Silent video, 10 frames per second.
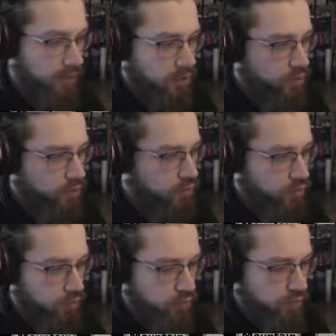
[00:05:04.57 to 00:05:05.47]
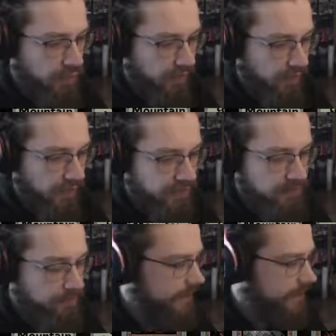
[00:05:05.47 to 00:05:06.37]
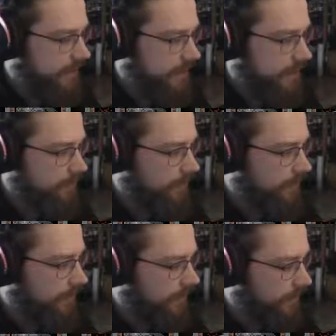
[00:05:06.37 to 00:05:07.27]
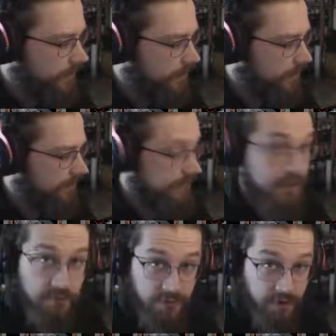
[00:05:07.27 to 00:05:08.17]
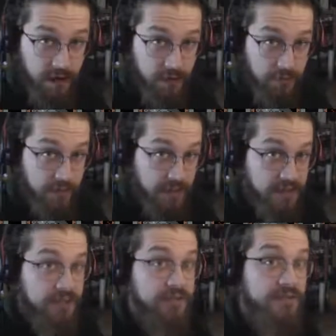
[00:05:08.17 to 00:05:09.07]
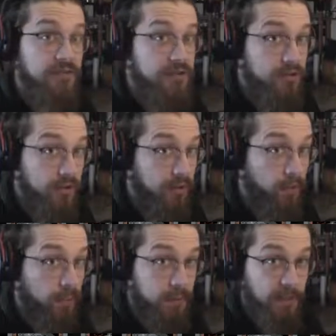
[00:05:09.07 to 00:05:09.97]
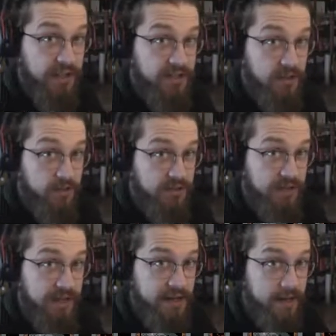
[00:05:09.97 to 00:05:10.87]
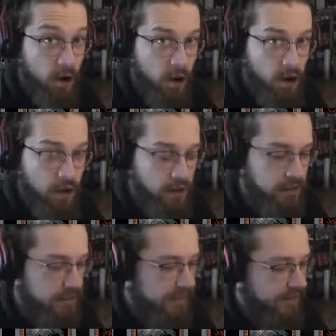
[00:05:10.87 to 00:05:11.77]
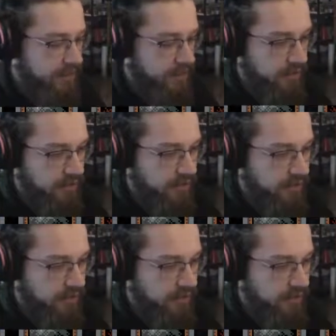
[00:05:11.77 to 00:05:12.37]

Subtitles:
Ooh, okay, that's a mighty card we will keep for now. It's a secret tool we might use later. Oh, damn.